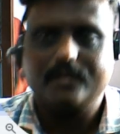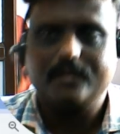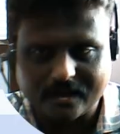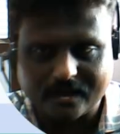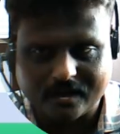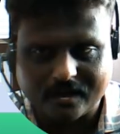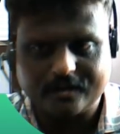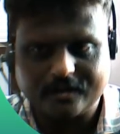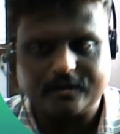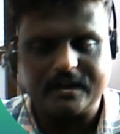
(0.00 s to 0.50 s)
in
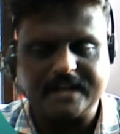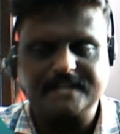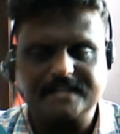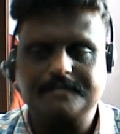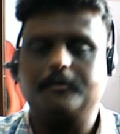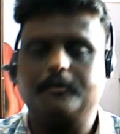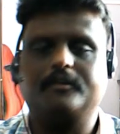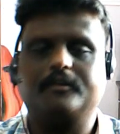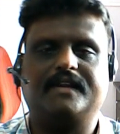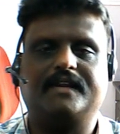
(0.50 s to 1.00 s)
order to
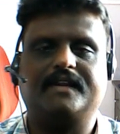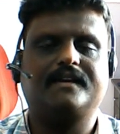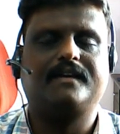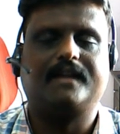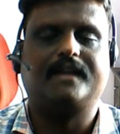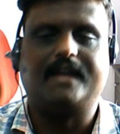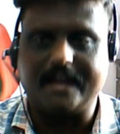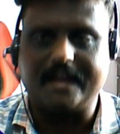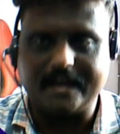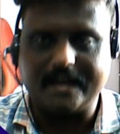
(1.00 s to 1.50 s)
explore
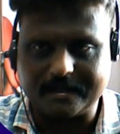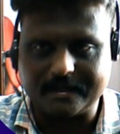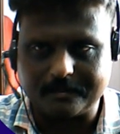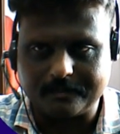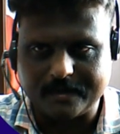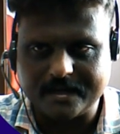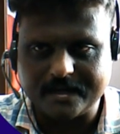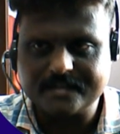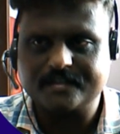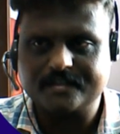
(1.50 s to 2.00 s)
that AI
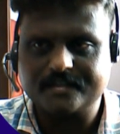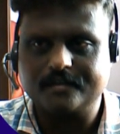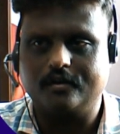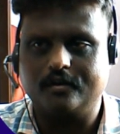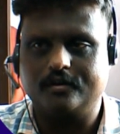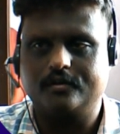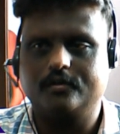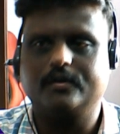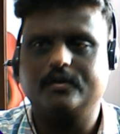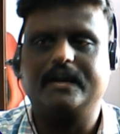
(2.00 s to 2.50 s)
templates, go
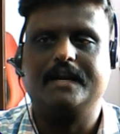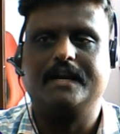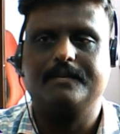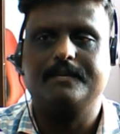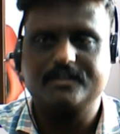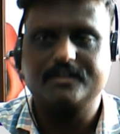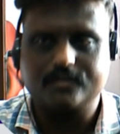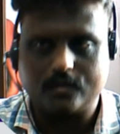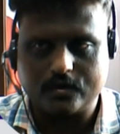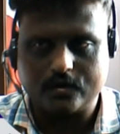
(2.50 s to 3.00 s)
to
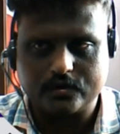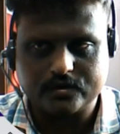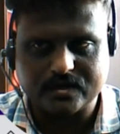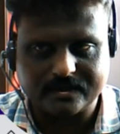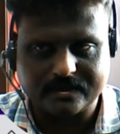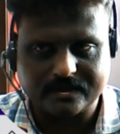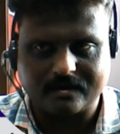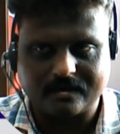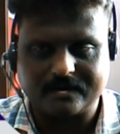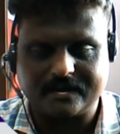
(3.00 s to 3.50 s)

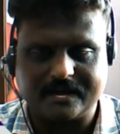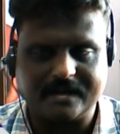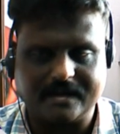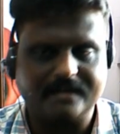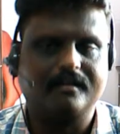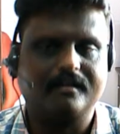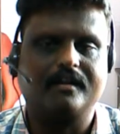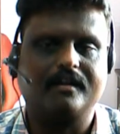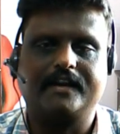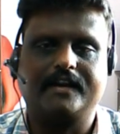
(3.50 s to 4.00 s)

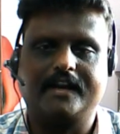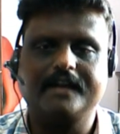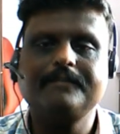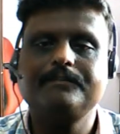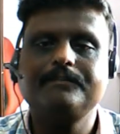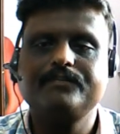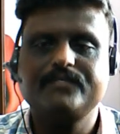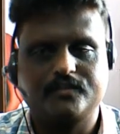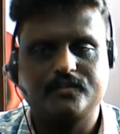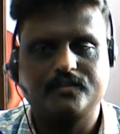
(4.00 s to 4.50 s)
lmssolution.net.in.
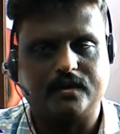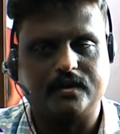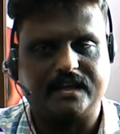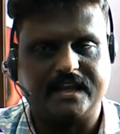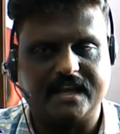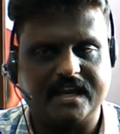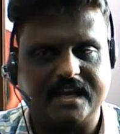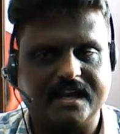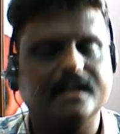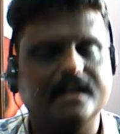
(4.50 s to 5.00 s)
So
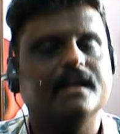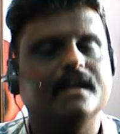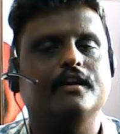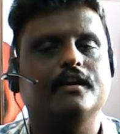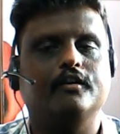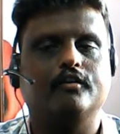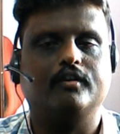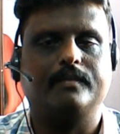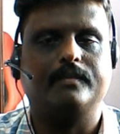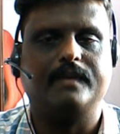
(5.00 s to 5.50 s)
here
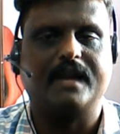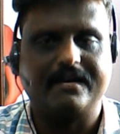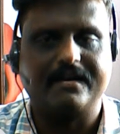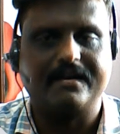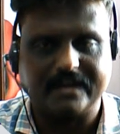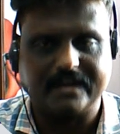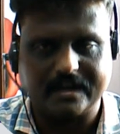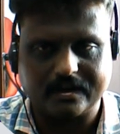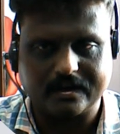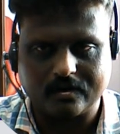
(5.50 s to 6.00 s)
you will be
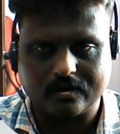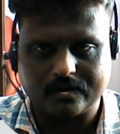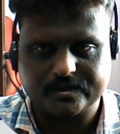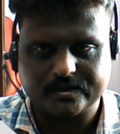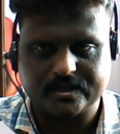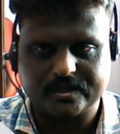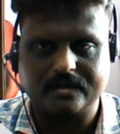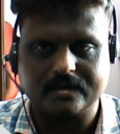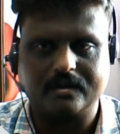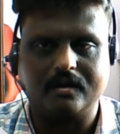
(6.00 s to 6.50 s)
having an
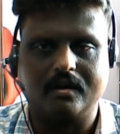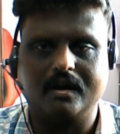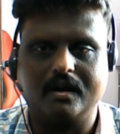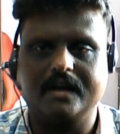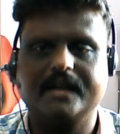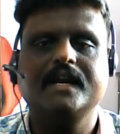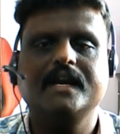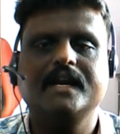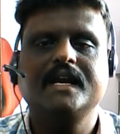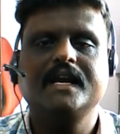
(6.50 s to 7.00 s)
option
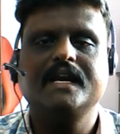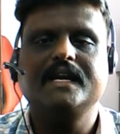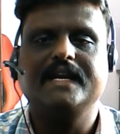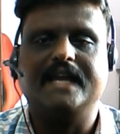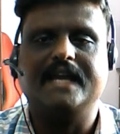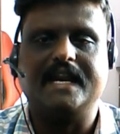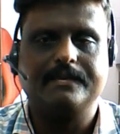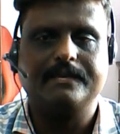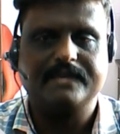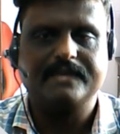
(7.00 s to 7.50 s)
called
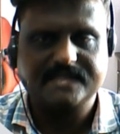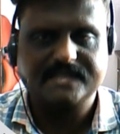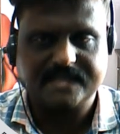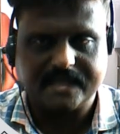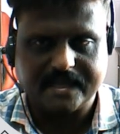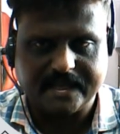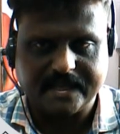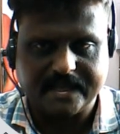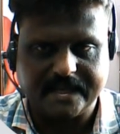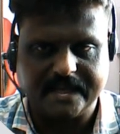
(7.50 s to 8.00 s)
LMS
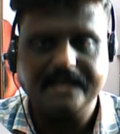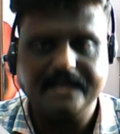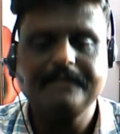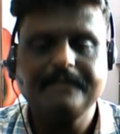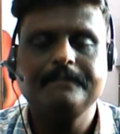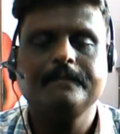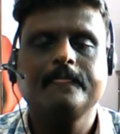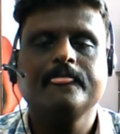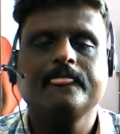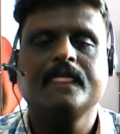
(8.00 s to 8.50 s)
AI.
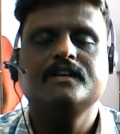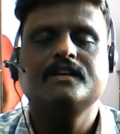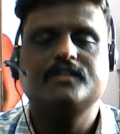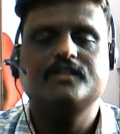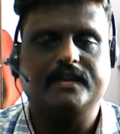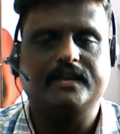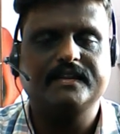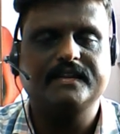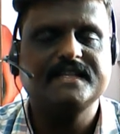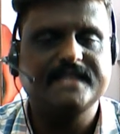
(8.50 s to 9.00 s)
So
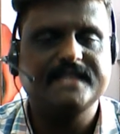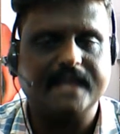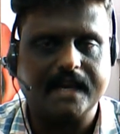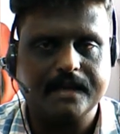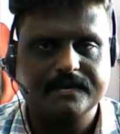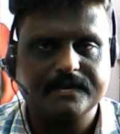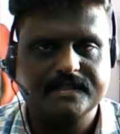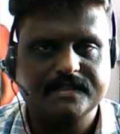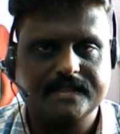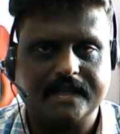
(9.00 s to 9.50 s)
in this
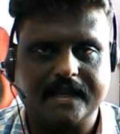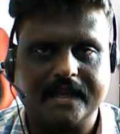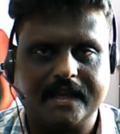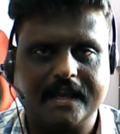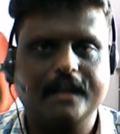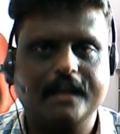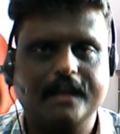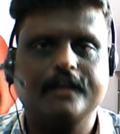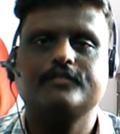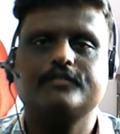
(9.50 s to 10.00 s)
LMS
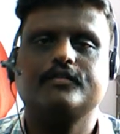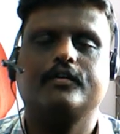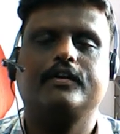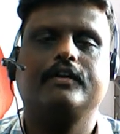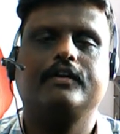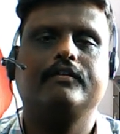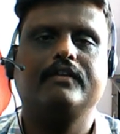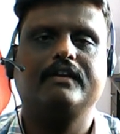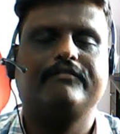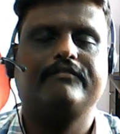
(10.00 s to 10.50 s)
AI, so
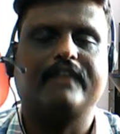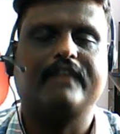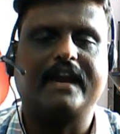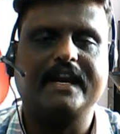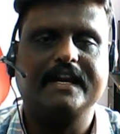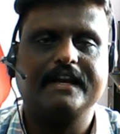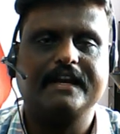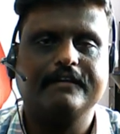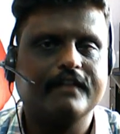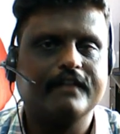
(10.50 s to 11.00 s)
you will
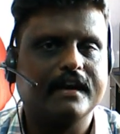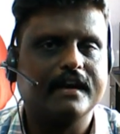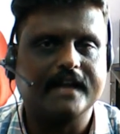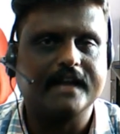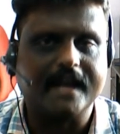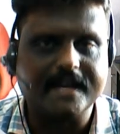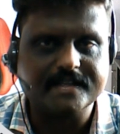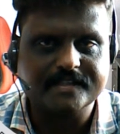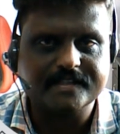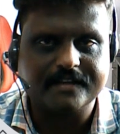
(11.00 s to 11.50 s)
find different
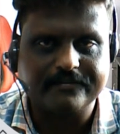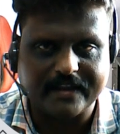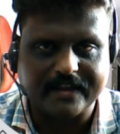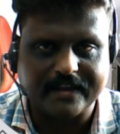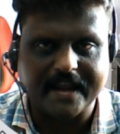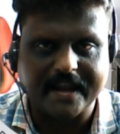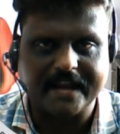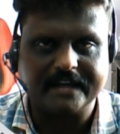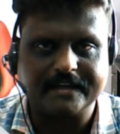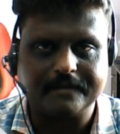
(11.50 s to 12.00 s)
kinds of
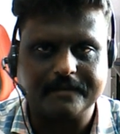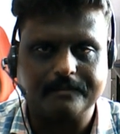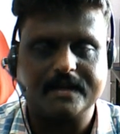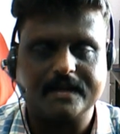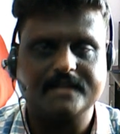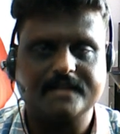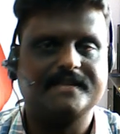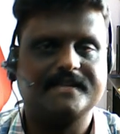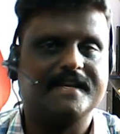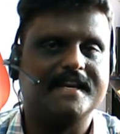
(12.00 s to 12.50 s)
AI
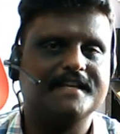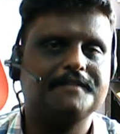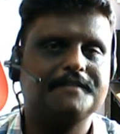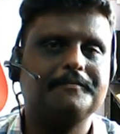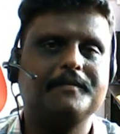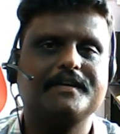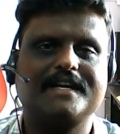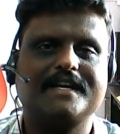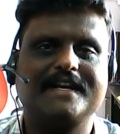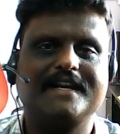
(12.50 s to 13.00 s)
templates,
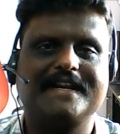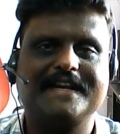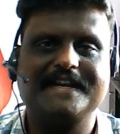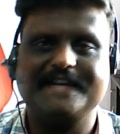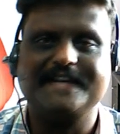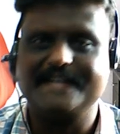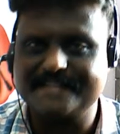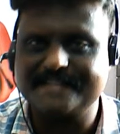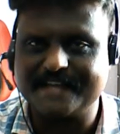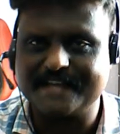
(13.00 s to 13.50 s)
especially
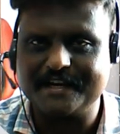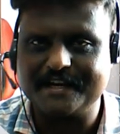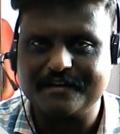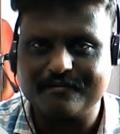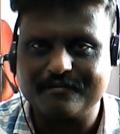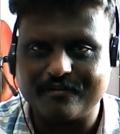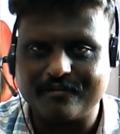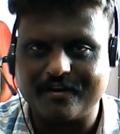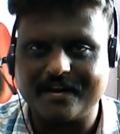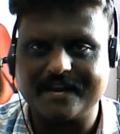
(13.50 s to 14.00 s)
designed
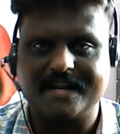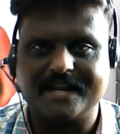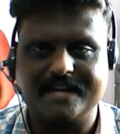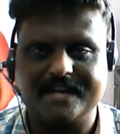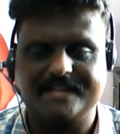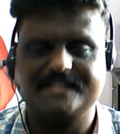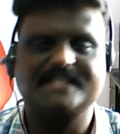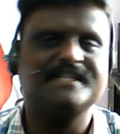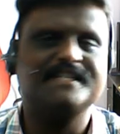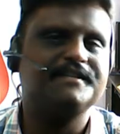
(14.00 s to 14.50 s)
for
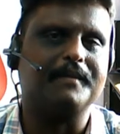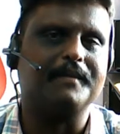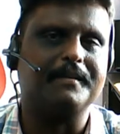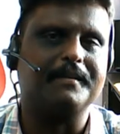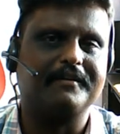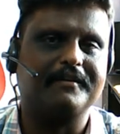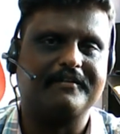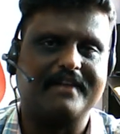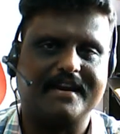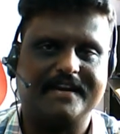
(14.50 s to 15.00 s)
research
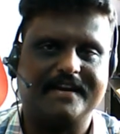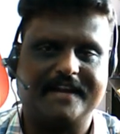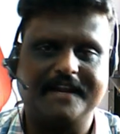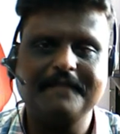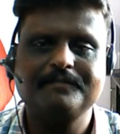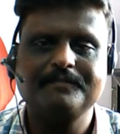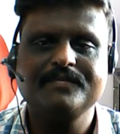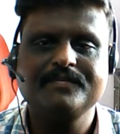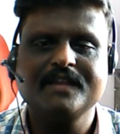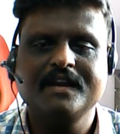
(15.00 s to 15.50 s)
paper
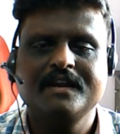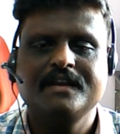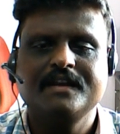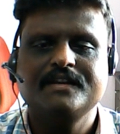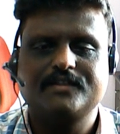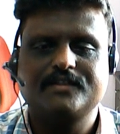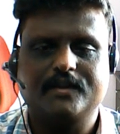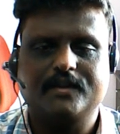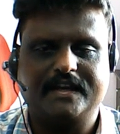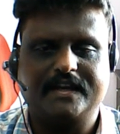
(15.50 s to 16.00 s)
writing.
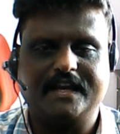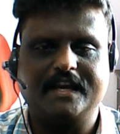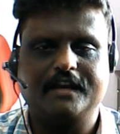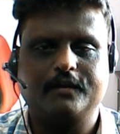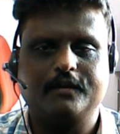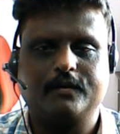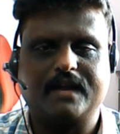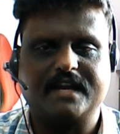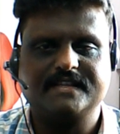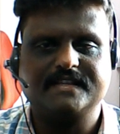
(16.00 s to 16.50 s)
So here you
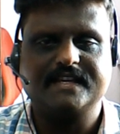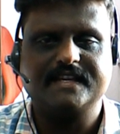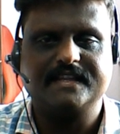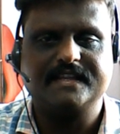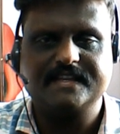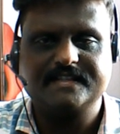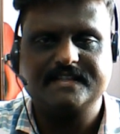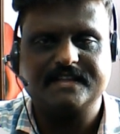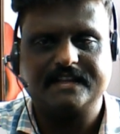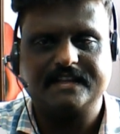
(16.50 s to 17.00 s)
can see
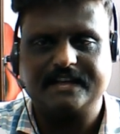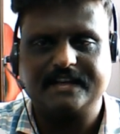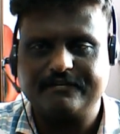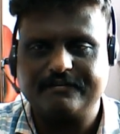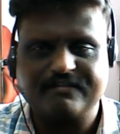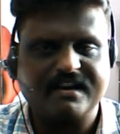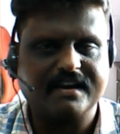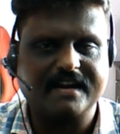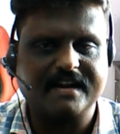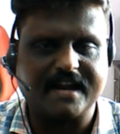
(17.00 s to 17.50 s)
these are the
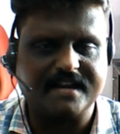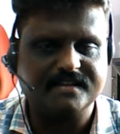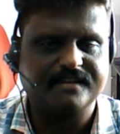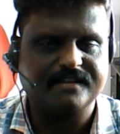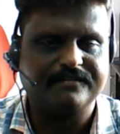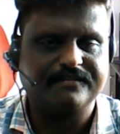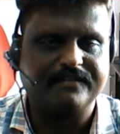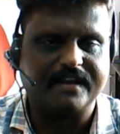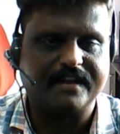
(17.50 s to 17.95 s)
different kinds of